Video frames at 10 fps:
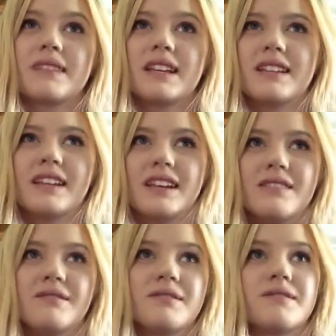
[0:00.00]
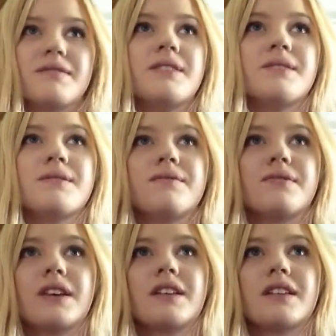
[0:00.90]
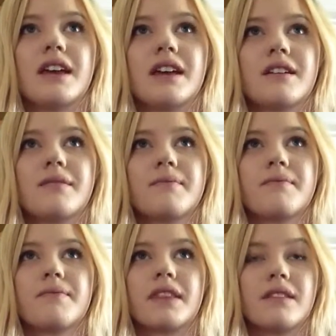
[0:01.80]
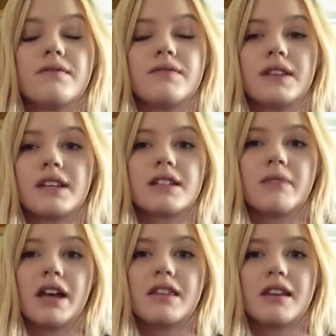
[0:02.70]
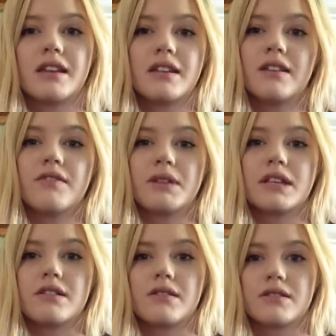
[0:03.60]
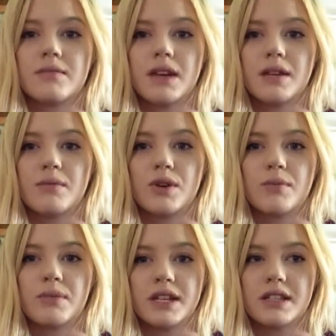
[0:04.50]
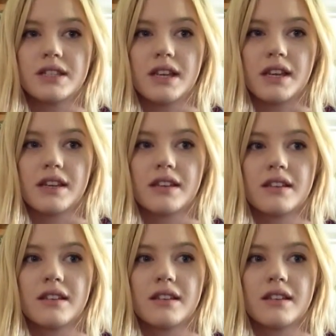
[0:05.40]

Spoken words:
And, like, I don't feel like it's a bad thing, and it never plays jokes on me anymore, but it's like,